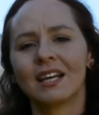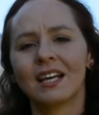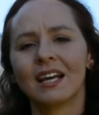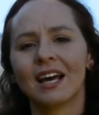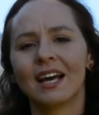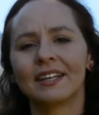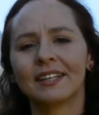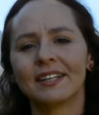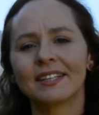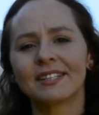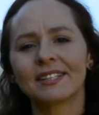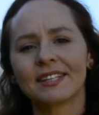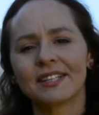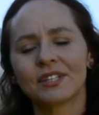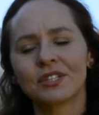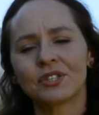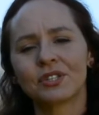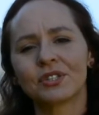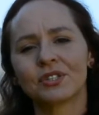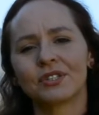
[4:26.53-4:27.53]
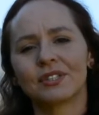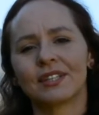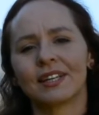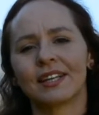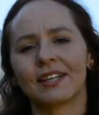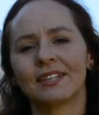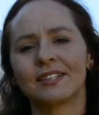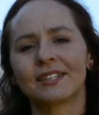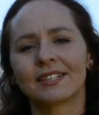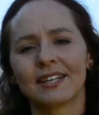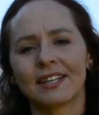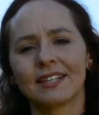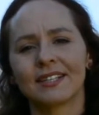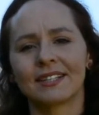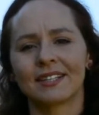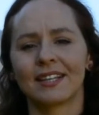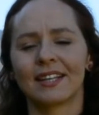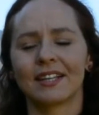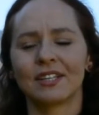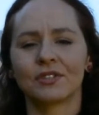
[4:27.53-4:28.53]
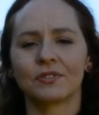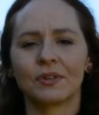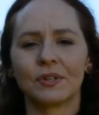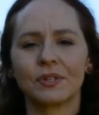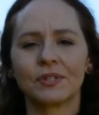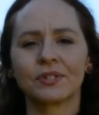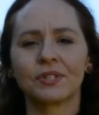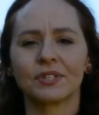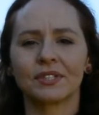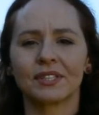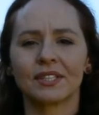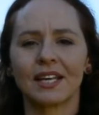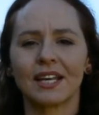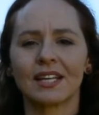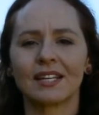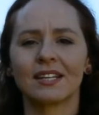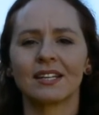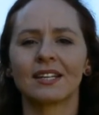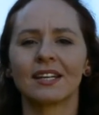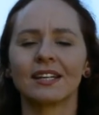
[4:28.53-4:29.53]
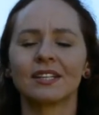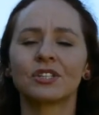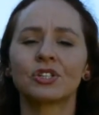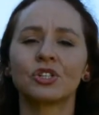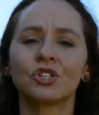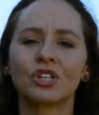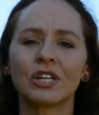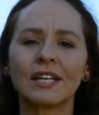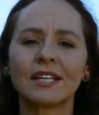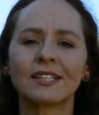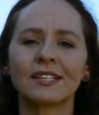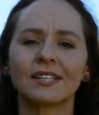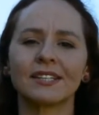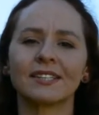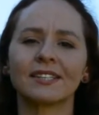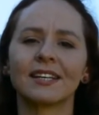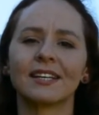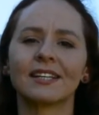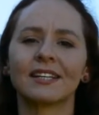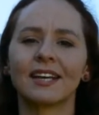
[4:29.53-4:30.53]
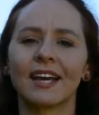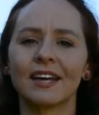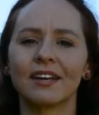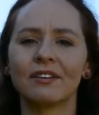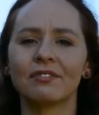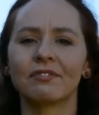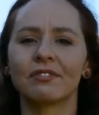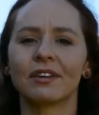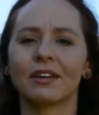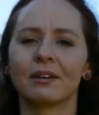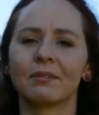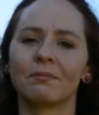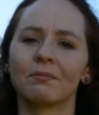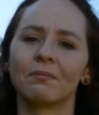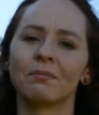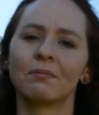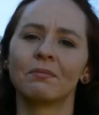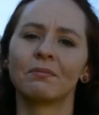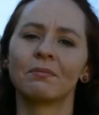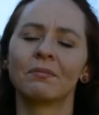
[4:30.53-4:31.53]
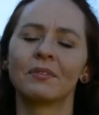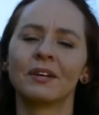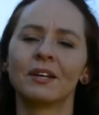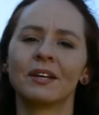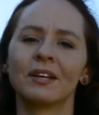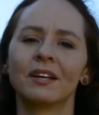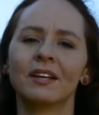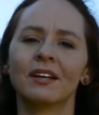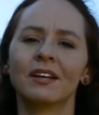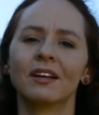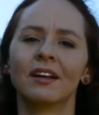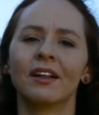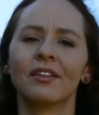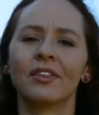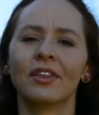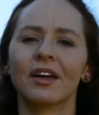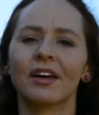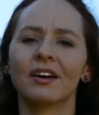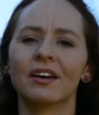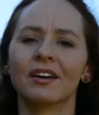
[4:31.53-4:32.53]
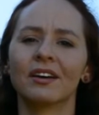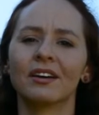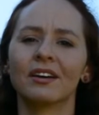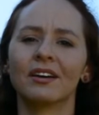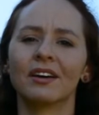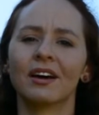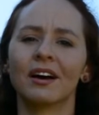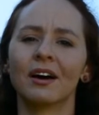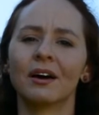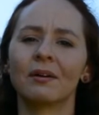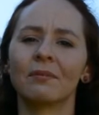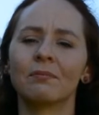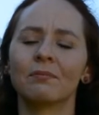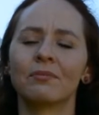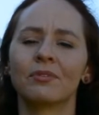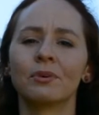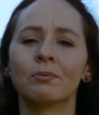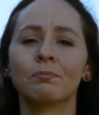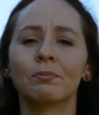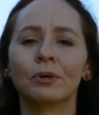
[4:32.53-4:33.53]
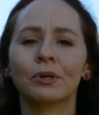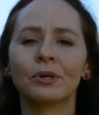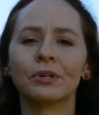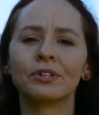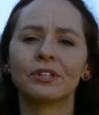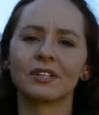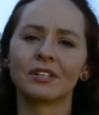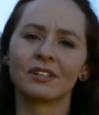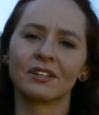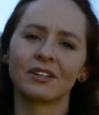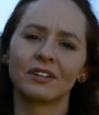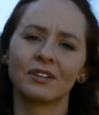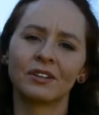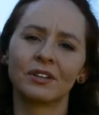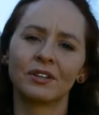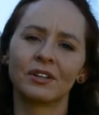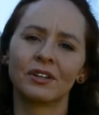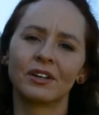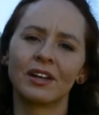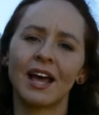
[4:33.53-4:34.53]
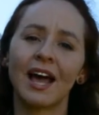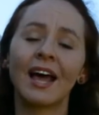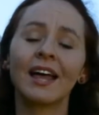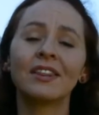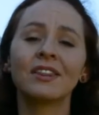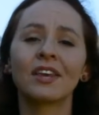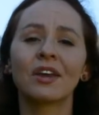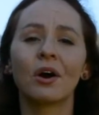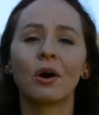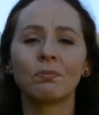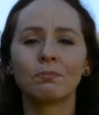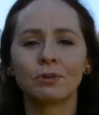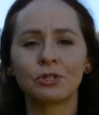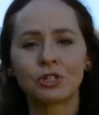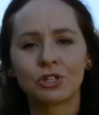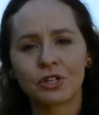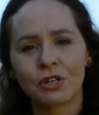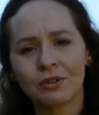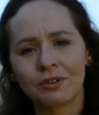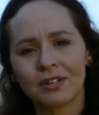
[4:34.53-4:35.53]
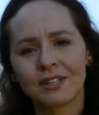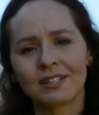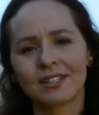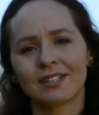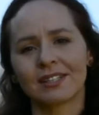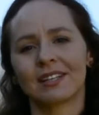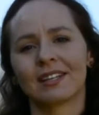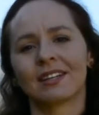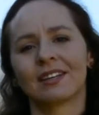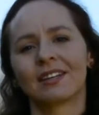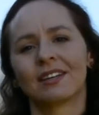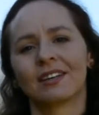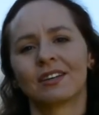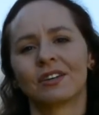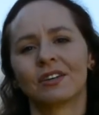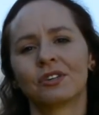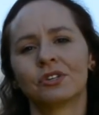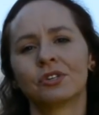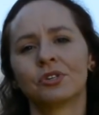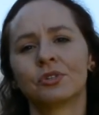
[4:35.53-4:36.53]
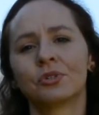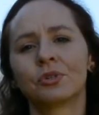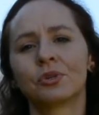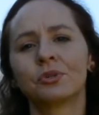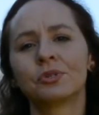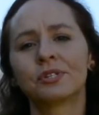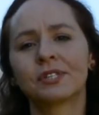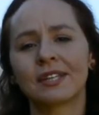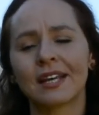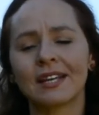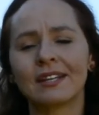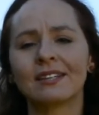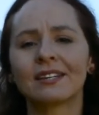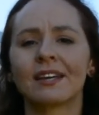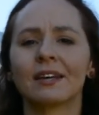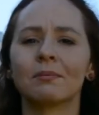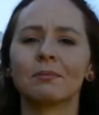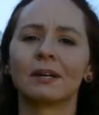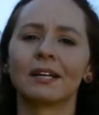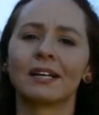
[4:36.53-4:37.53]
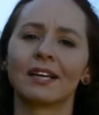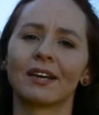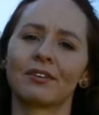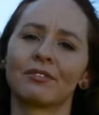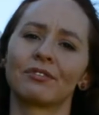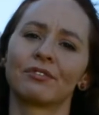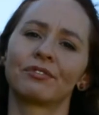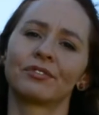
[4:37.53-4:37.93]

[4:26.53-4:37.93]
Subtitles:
And he says in these verses that it's Jesus that gave them the burden and the opportunity to send him a gift.